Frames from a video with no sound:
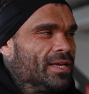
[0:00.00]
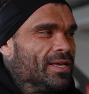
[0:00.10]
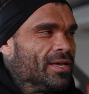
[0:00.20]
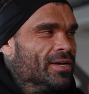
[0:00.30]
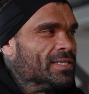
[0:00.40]
He
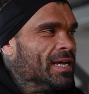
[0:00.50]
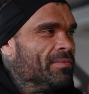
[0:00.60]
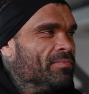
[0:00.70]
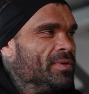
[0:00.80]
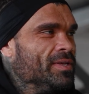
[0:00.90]
goes,
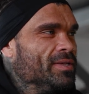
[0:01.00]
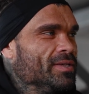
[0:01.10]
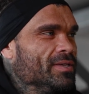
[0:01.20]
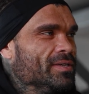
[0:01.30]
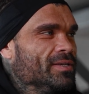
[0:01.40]

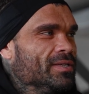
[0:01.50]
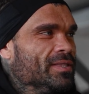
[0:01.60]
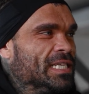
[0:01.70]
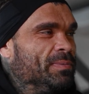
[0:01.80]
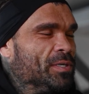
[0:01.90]
the
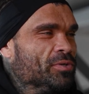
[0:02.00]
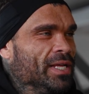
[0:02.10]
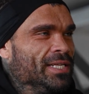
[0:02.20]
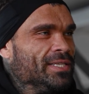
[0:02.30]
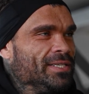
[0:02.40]
special
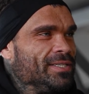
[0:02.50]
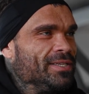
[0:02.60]
needs list.